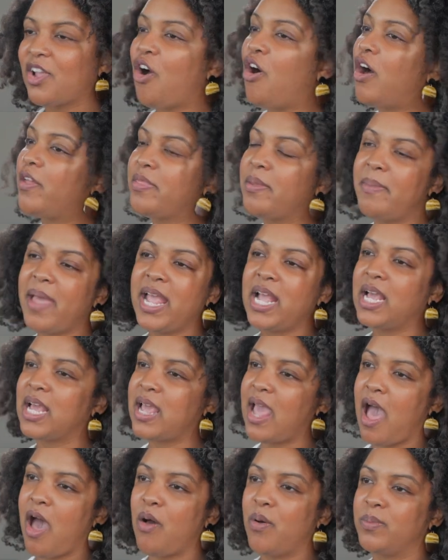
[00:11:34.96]
on the bank
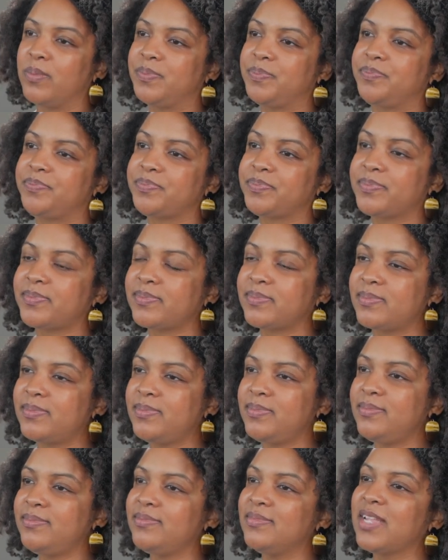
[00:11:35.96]
account.
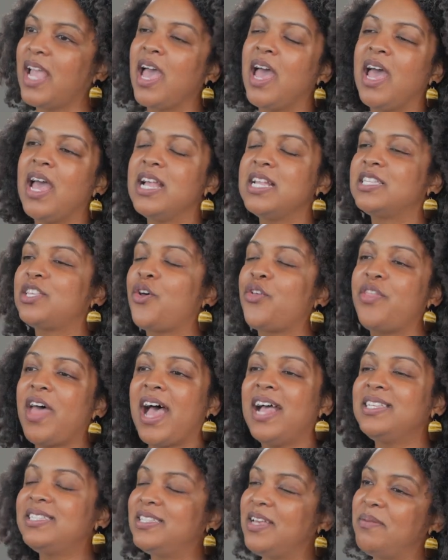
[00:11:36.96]
And so that's